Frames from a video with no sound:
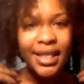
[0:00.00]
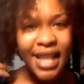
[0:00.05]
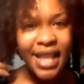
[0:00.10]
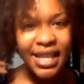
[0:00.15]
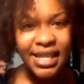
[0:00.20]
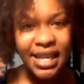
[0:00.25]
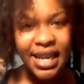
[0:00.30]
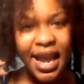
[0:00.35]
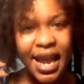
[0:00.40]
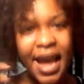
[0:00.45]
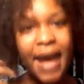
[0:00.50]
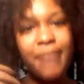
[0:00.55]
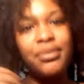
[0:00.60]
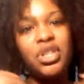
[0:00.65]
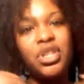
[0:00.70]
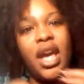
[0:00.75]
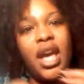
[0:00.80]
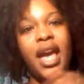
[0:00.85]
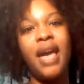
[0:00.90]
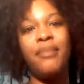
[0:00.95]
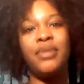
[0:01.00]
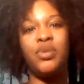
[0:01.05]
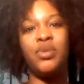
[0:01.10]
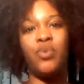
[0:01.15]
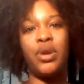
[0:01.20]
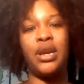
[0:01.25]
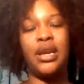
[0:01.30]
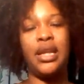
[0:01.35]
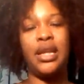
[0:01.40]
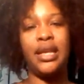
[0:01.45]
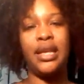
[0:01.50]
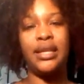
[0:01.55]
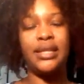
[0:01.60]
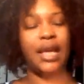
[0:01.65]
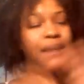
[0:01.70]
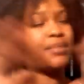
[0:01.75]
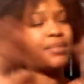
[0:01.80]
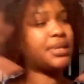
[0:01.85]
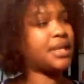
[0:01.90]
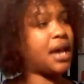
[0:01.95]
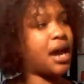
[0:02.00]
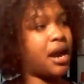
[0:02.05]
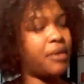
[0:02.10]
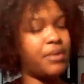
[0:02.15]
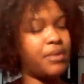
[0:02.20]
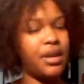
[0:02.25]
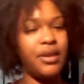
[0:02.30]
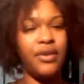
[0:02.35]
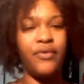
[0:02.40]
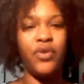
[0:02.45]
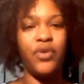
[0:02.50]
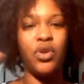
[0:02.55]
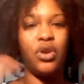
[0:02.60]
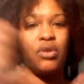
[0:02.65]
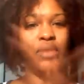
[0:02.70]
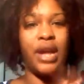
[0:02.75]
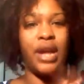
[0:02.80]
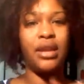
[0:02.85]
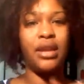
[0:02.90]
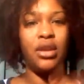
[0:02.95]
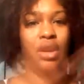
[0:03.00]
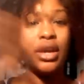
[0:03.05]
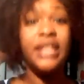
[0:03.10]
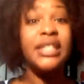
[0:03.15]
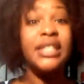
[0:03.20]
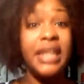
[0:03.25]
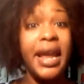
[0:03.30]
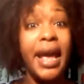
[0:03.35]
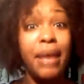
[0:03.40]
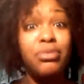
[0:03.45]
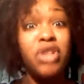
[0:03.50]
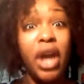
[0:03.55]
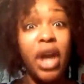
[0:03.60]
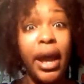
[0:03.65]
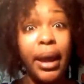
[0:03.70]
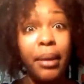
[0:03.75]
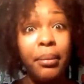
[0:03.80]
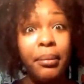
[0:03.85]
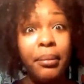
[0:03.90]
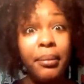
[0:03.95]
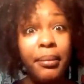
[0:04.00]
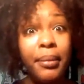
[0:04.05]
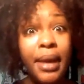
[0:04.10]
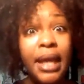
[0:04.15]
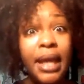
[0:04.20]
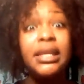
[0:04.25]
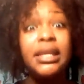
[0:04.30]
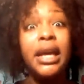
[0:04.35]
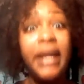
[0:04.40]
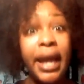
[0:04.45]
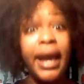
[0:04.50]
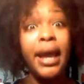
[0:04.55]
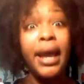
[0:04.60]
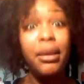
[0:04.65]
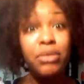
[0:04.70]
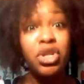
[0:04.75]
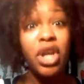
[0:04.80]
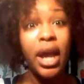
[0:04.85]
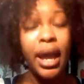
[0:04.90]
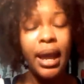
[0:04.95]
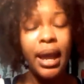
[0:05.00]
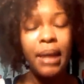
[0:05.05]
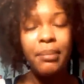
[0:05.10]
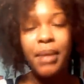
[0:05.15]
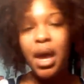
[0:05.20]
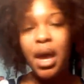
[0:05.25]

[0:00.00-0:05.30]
That's a damn shame is what it is. I'm sorry if you don't like, it's a damn shame. It's a damn shame.